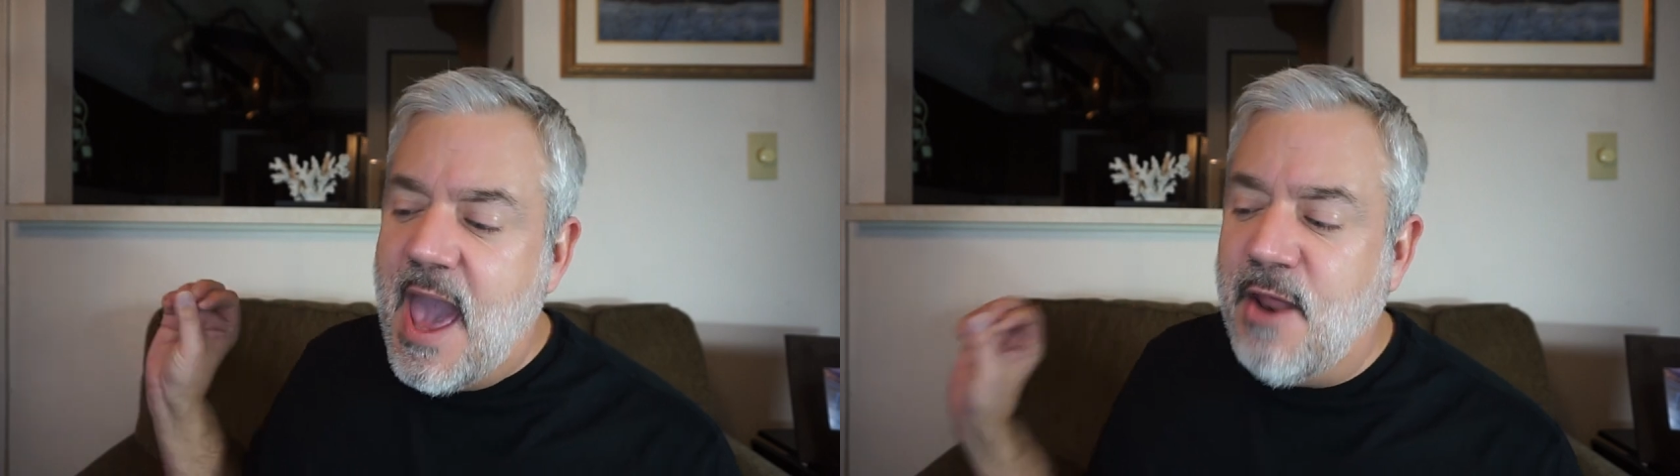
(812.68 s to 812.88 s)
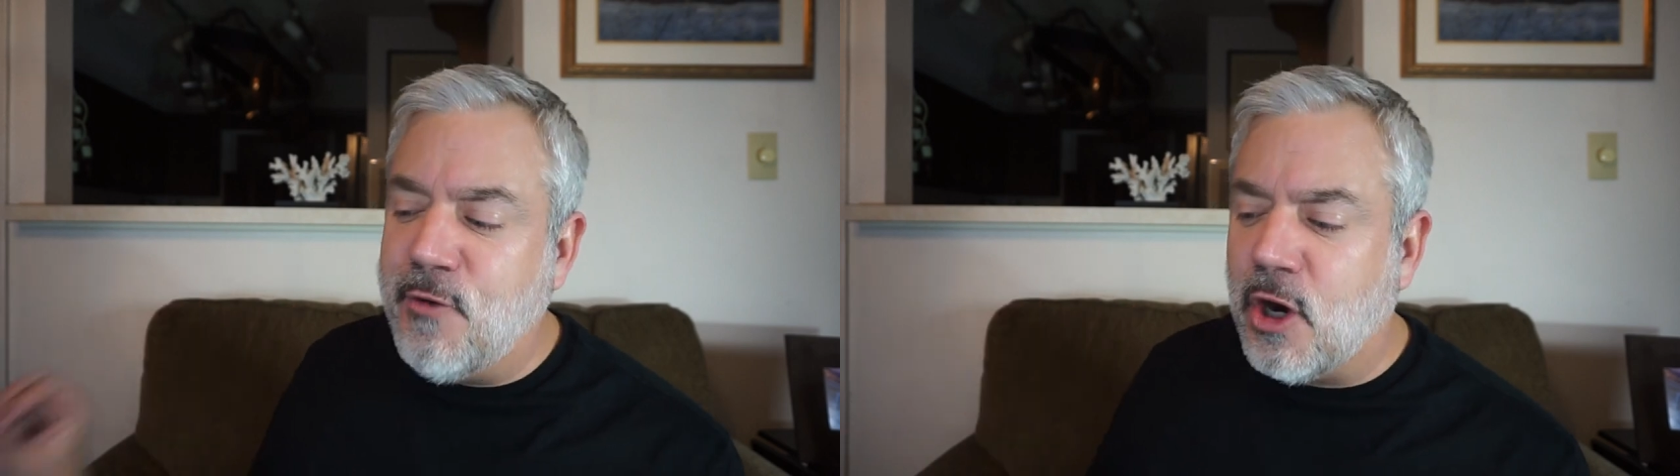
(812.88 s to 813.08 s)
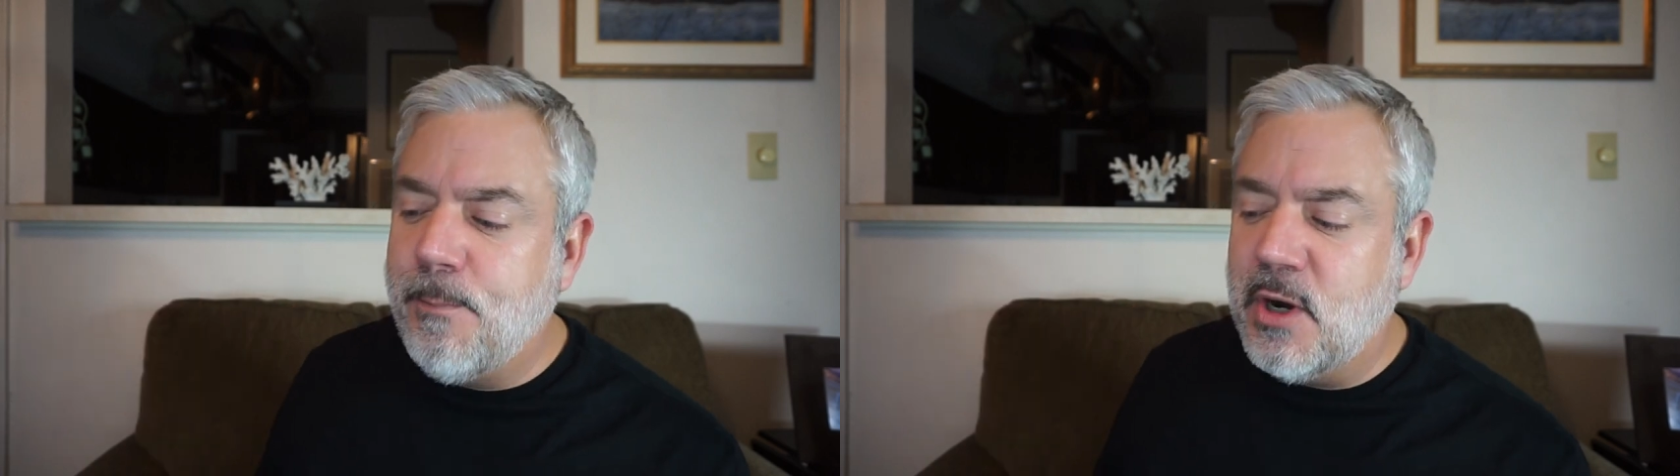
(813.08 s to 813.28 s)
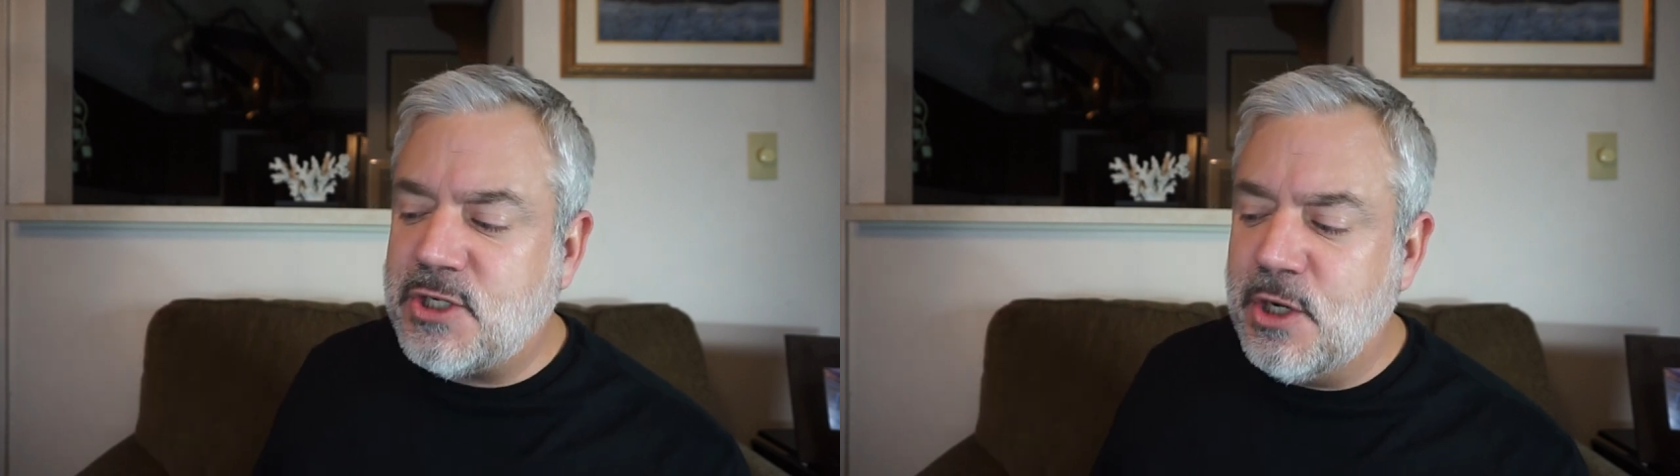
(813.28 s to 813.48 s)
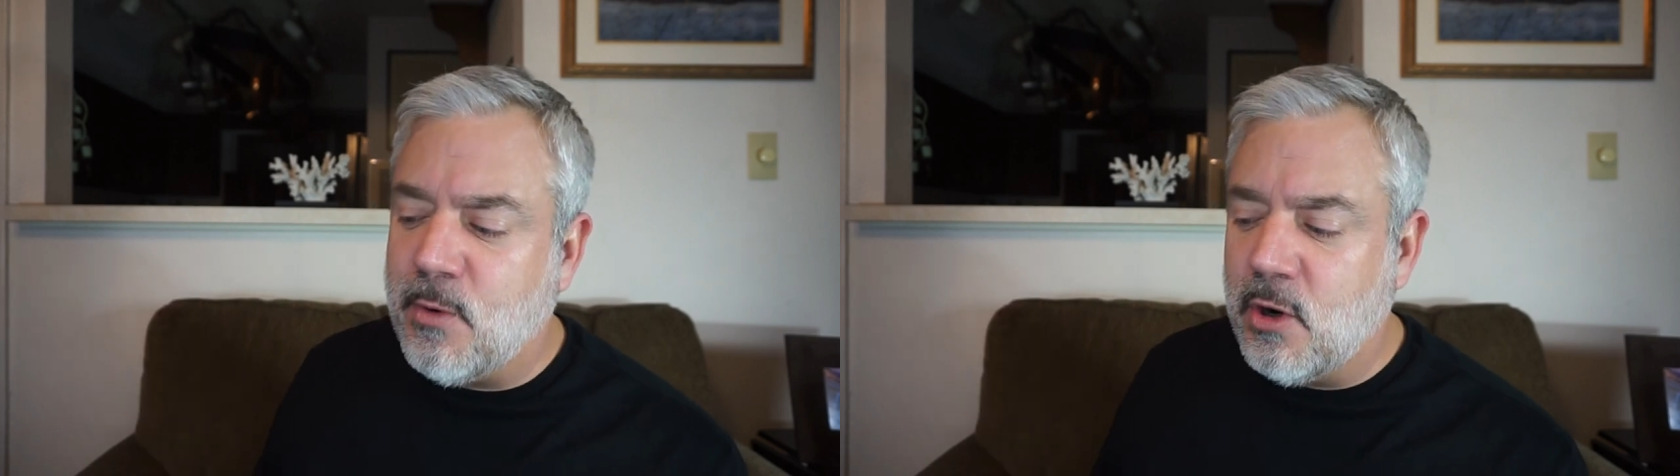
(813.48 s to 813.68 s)
And if you're a
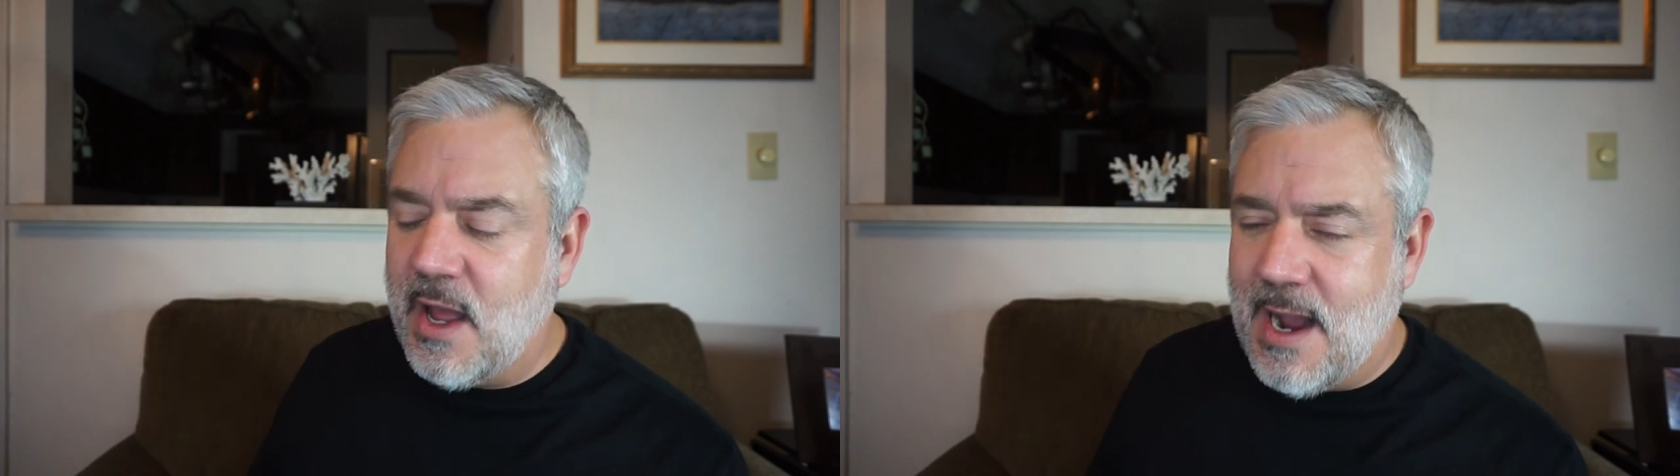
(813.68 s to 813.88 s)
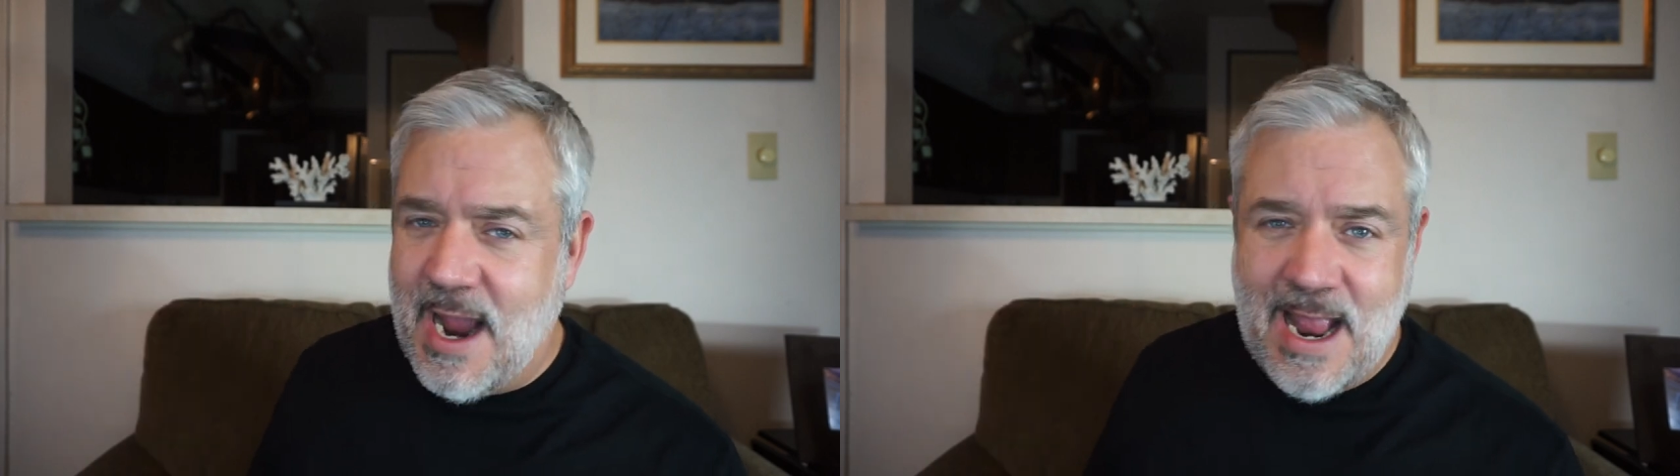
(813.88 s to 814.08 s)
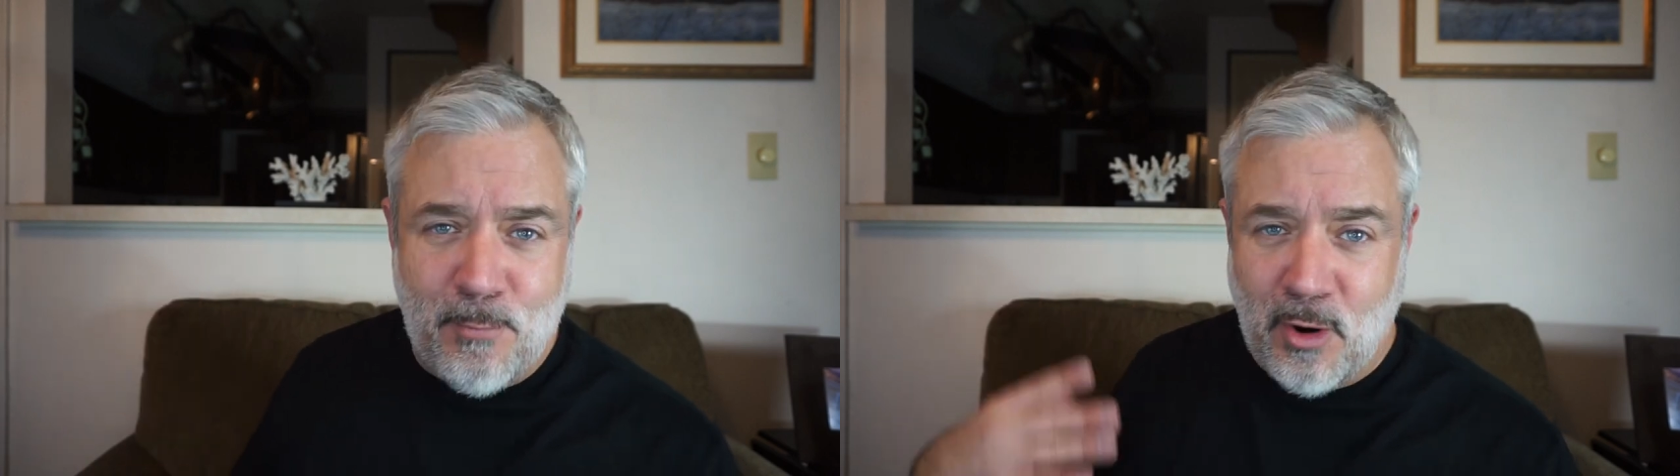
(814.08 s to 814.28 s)
booktuber like I am,